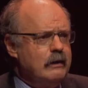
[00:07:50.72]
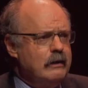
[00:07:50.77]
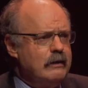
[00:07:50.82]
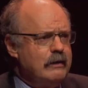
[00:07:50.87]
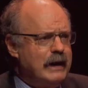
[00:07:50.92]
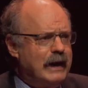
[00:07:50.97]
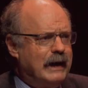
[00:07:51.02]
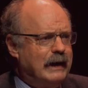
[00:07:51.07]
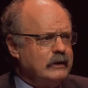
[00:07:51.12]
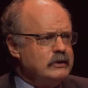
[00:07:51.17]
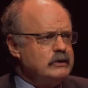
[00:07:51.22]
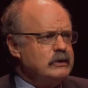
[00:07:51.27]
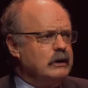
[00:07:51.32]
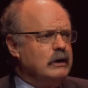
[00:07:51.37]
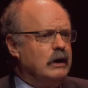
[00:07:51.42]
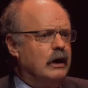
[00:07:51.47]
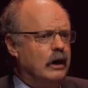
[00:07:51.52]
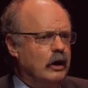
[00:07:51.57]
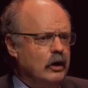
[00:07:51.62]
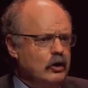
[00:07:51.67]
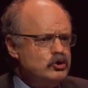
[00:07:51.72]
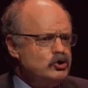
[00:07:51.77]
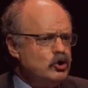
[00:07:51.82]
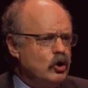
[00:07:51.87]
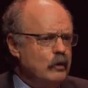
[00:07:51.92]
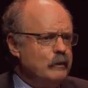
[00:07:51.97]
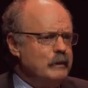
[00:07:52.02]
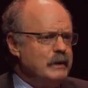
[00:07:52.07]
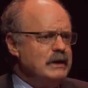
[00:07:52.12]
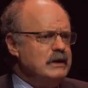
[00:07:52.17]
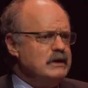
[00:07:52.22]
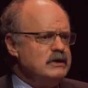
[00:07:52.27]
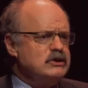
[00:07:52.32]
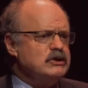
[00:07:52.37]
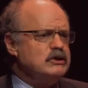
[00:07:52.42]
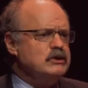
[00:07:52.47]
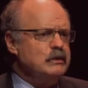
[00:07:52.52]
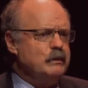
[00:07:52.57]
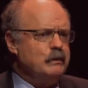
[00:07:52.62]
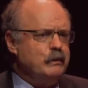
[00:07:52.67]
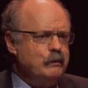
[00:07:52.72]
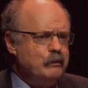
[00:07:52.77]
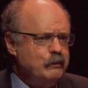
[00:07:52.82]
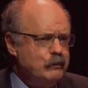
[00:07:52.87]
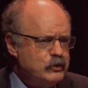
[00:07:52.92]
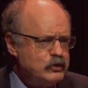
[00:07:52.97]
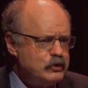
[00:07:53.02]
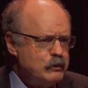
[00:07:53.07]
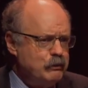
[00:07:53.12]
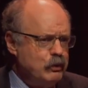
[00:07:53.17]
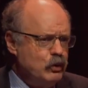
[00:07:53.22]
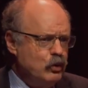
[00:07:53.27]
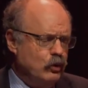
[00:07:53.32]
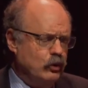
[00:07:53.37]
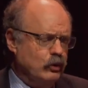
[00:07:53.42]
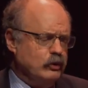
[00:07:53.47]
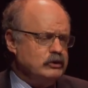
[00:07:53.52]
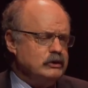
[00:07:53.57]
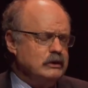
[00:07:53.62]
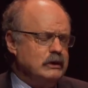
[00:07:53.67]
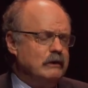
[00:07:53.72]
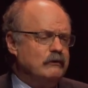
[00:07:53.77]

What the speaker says: that our job is to support,